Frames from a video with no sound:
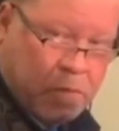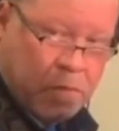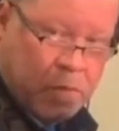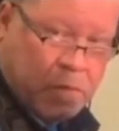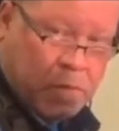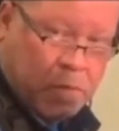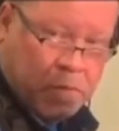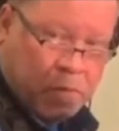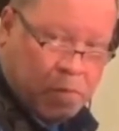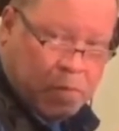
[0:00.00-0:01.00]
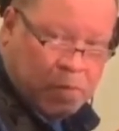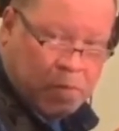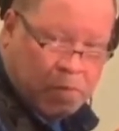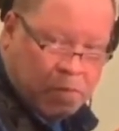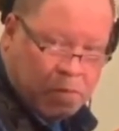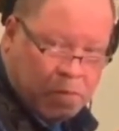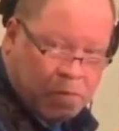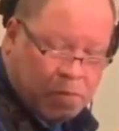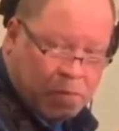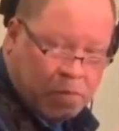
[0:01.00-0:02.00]

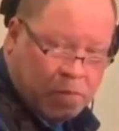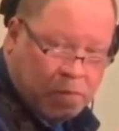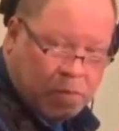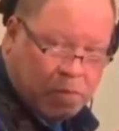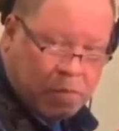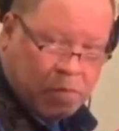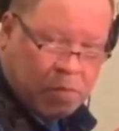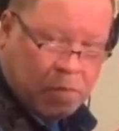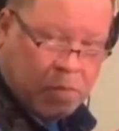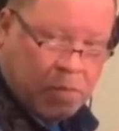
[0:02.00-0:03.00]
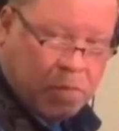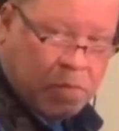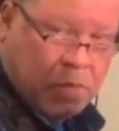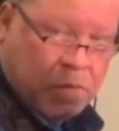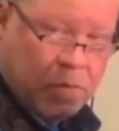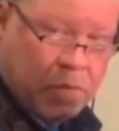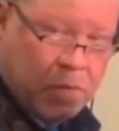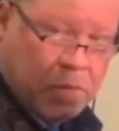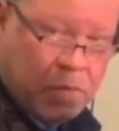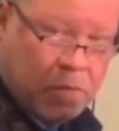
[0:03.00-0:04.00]

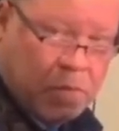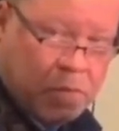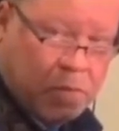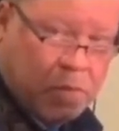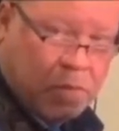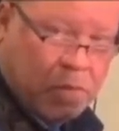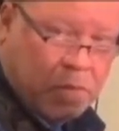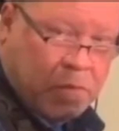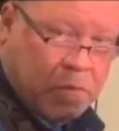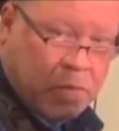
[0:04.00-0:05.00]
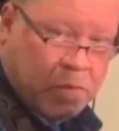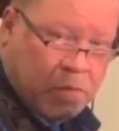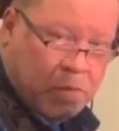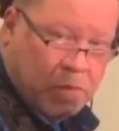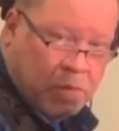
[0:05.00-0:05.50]
(not speaking)